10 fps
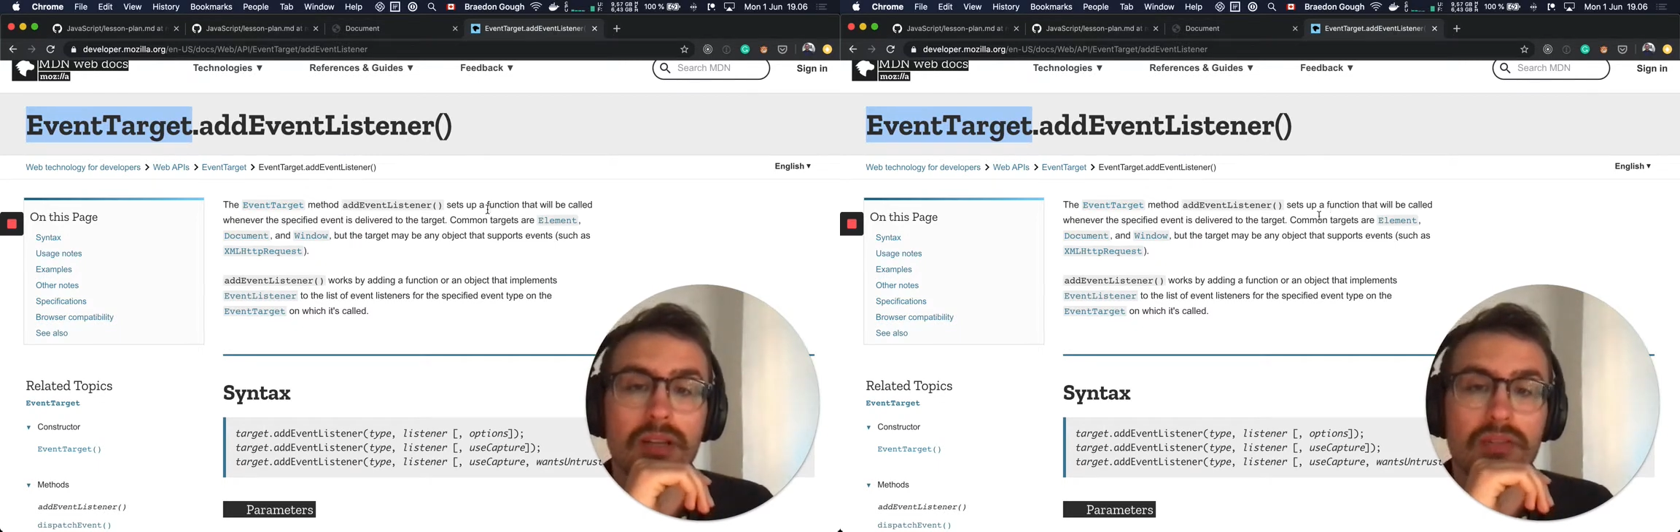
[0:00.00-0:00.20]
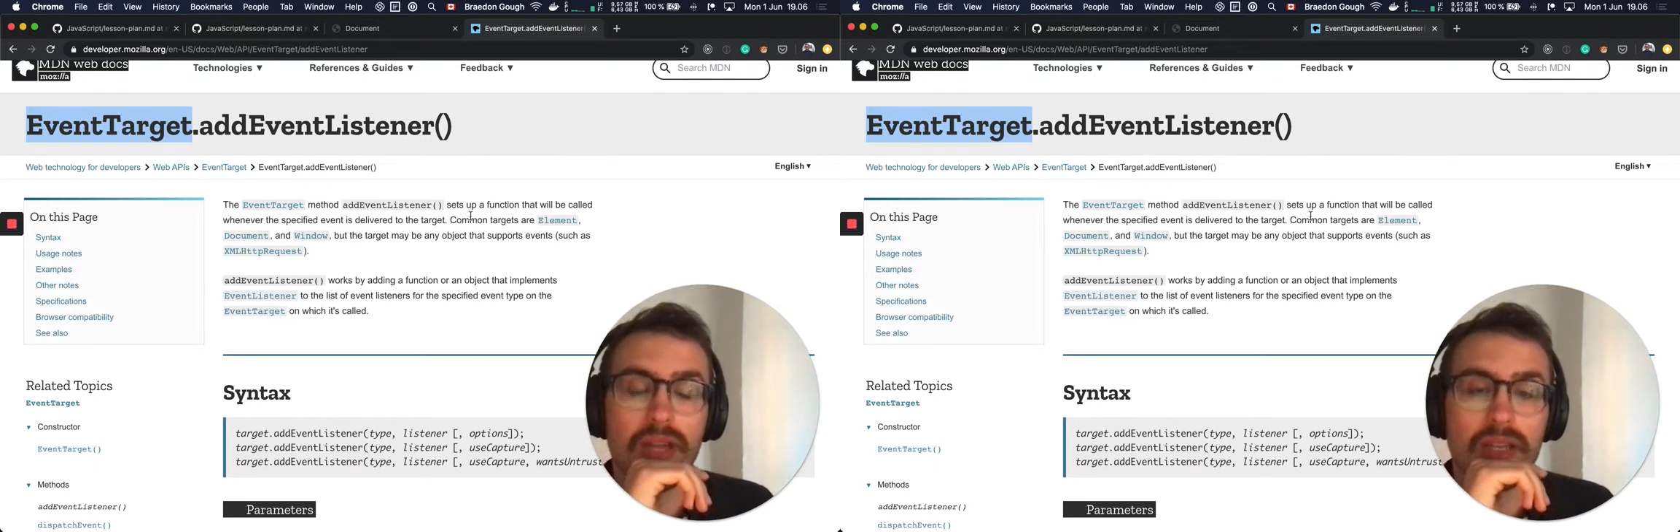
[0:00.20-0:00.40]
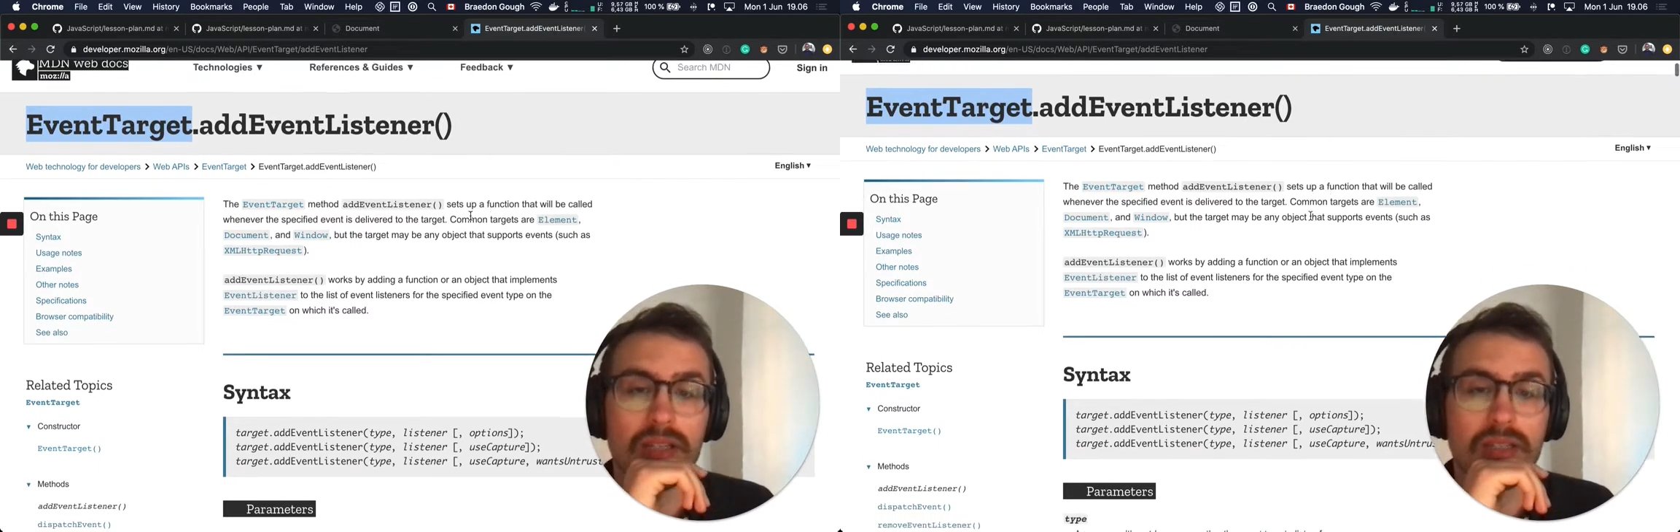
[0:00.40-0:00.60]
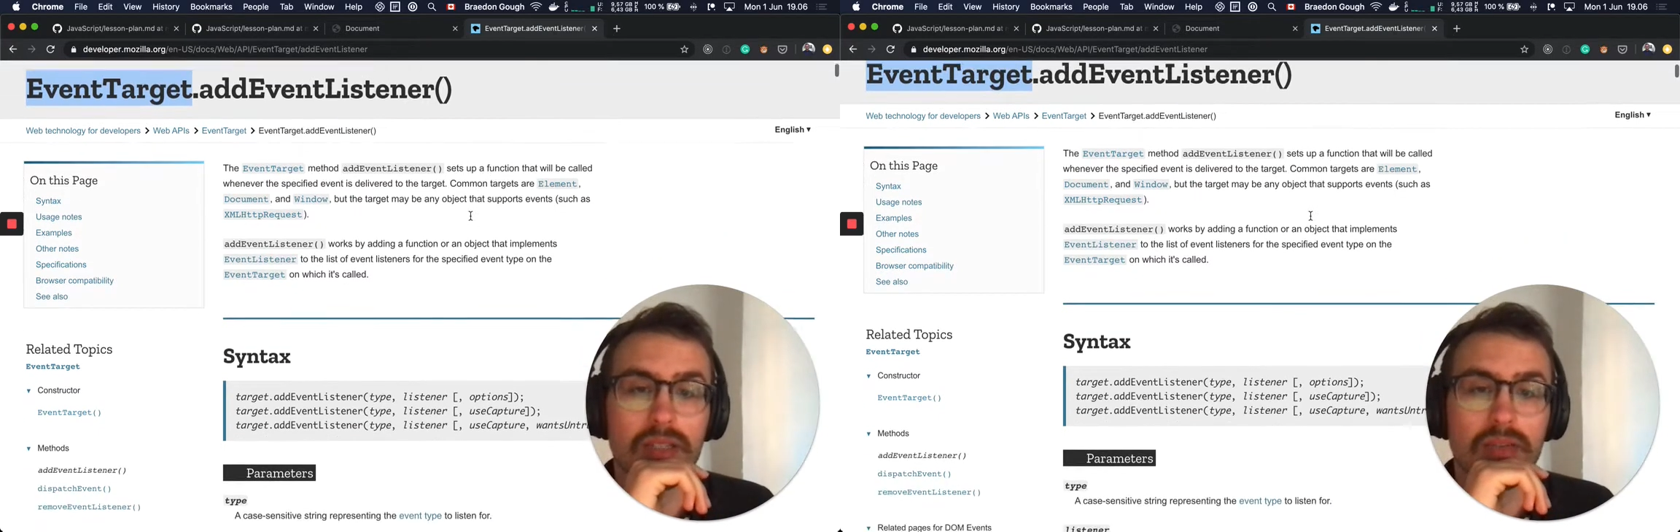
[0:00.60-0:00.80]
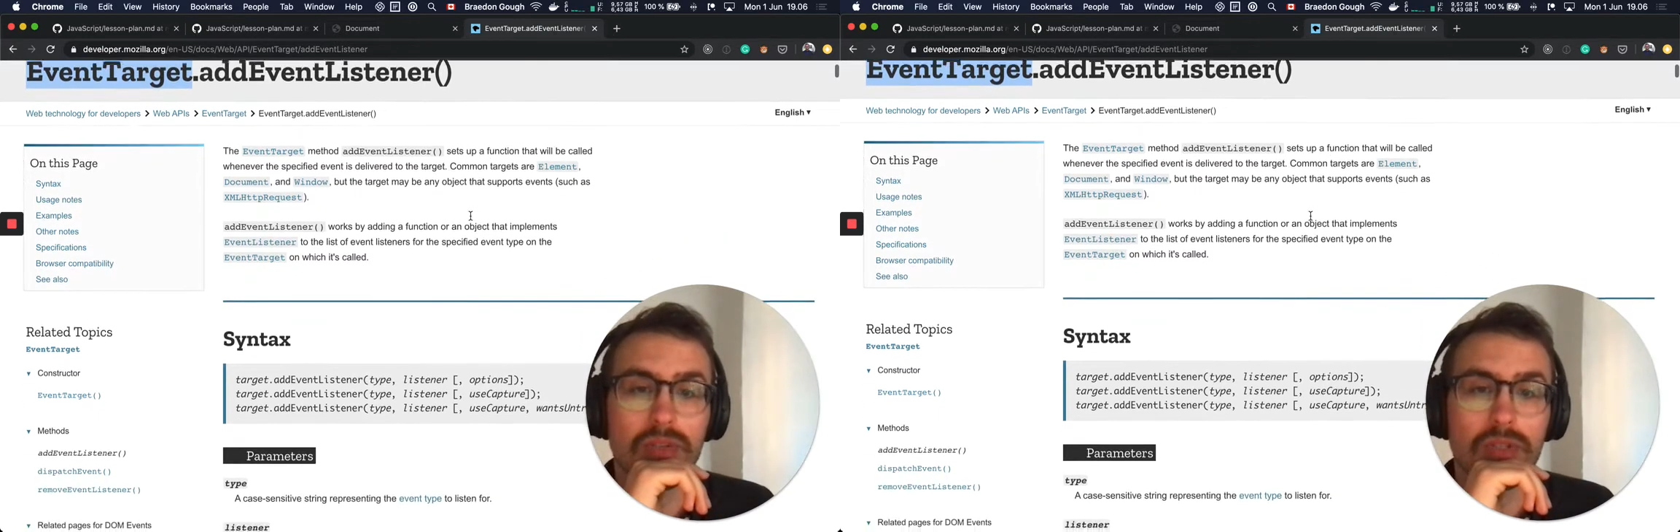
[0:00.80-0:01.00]
event is
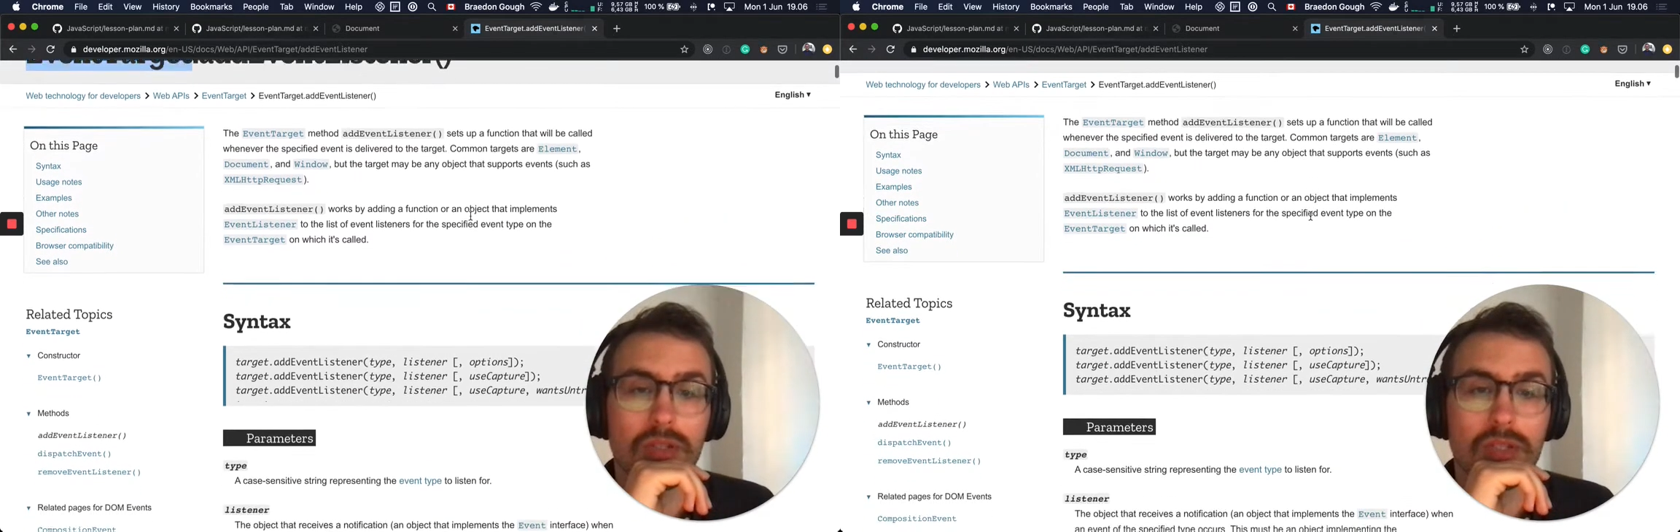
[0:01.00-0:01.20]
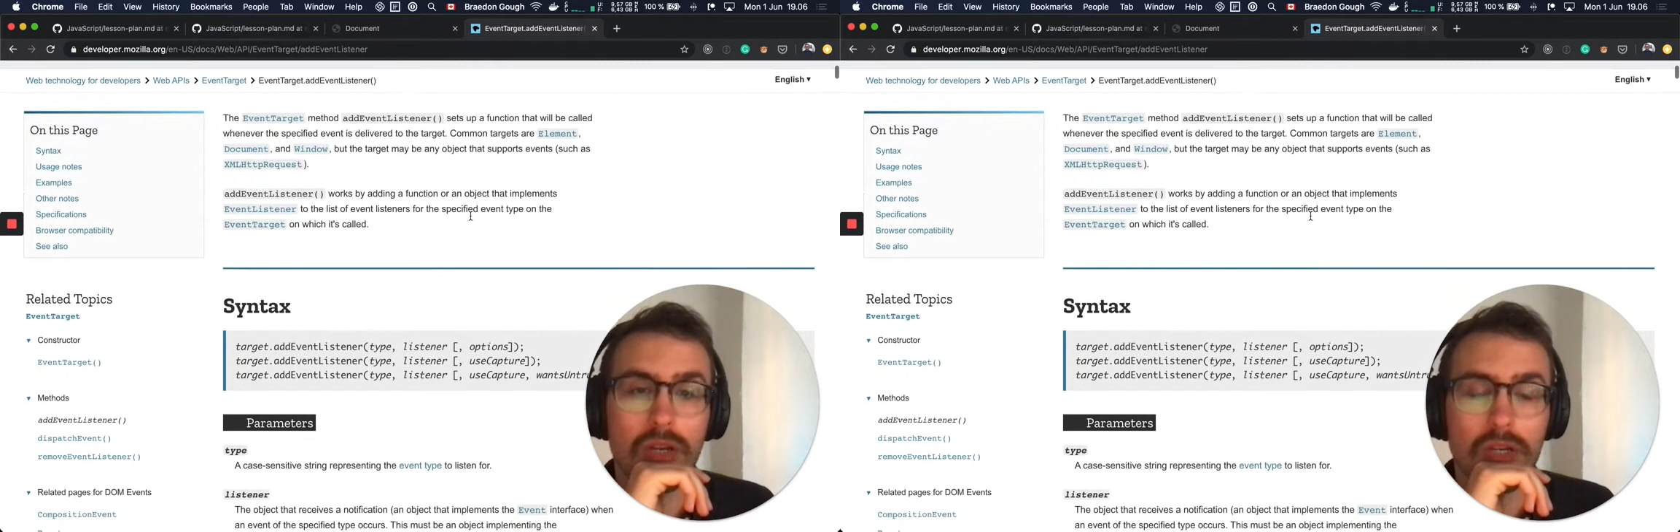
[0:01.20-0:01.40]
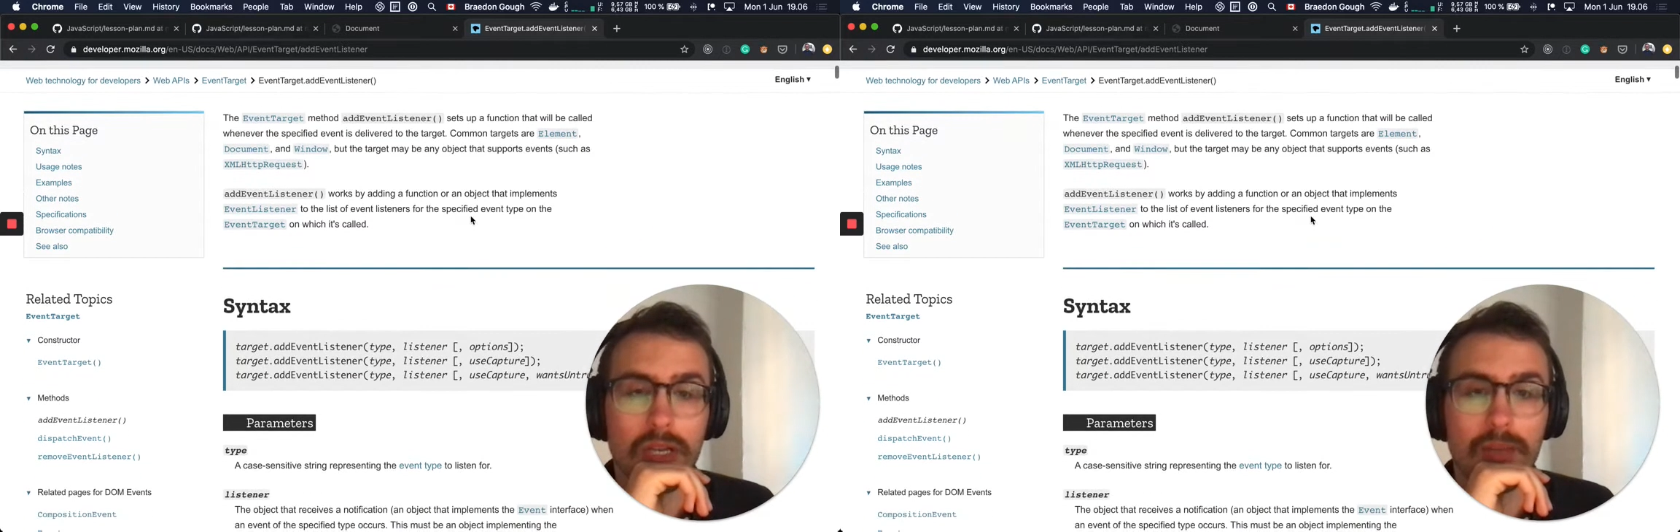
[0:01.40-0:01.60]
delivered to the target.